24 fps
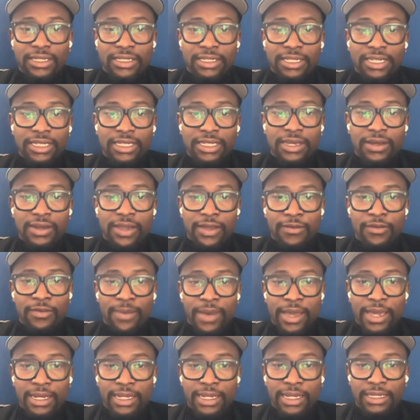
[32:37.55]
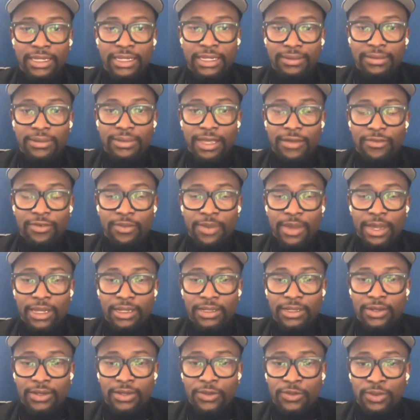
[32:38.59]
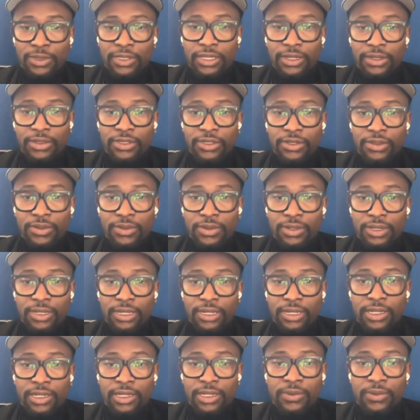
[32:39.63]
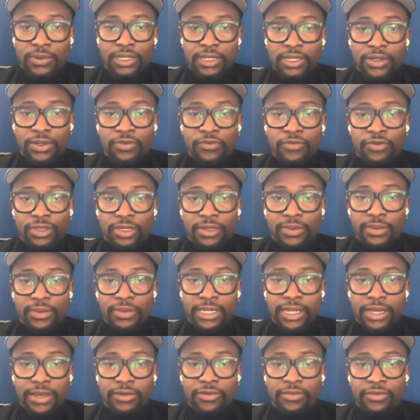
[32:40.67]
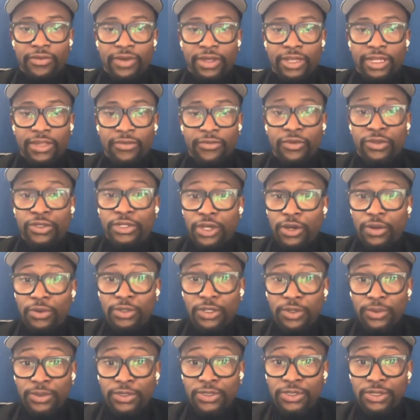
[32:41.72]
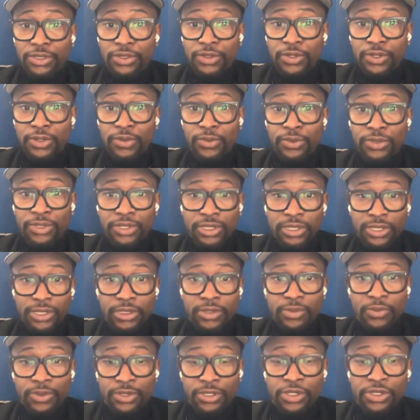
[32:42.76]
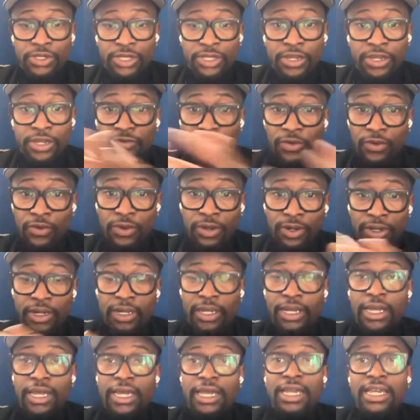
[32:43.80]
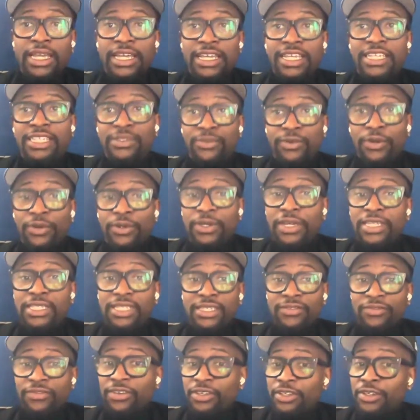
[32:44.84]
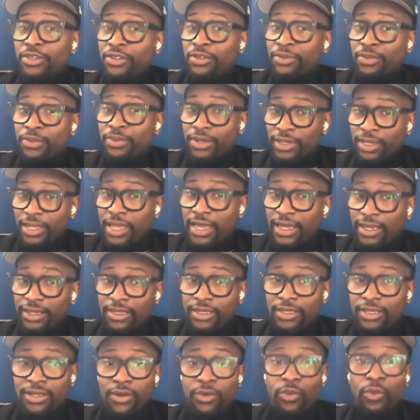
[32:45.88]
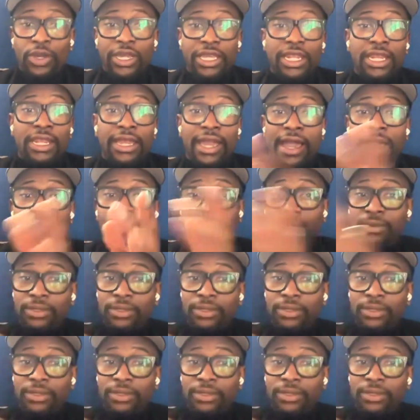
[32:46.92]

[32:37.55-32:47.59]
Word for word: You know, everybody everybody knows what they're doing. They know what they're doing for themselves. And if you don't know what you're doing or what you what you're there for, it's real easy for you to be like, you know, weeded out.